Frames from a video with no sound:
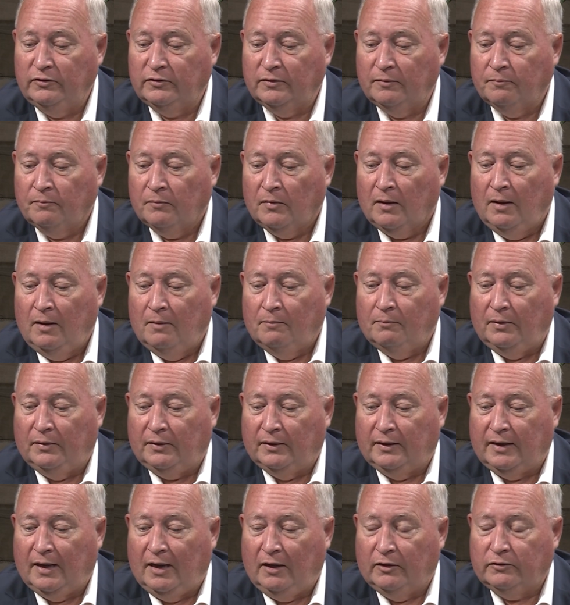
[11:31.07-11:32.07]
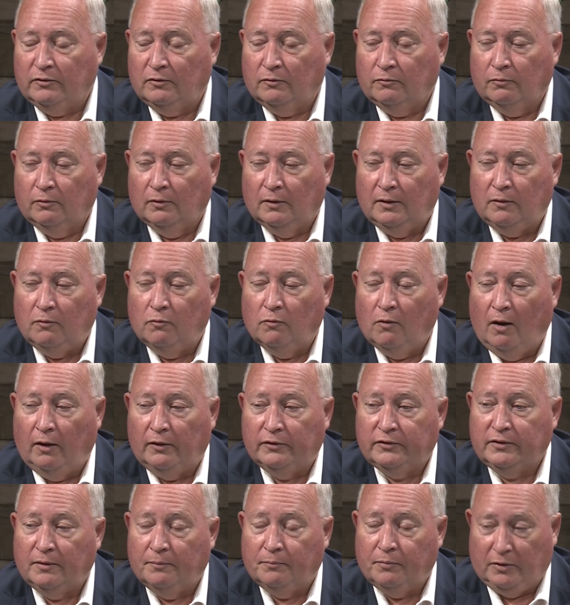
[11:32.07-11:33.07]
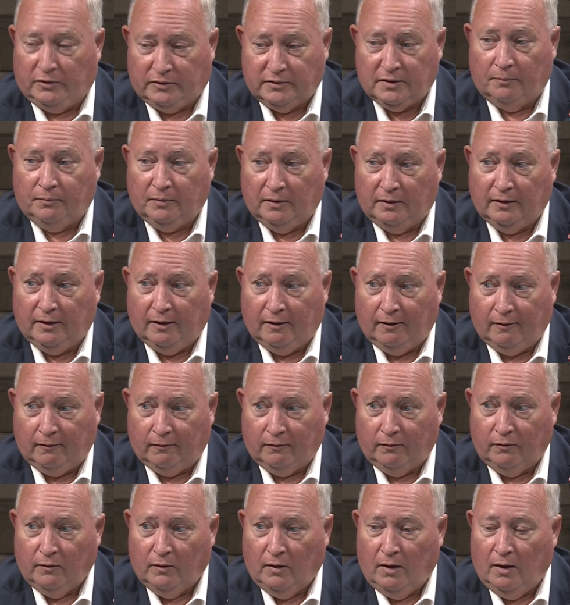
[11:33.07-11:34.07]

So, but the council really wants to put something there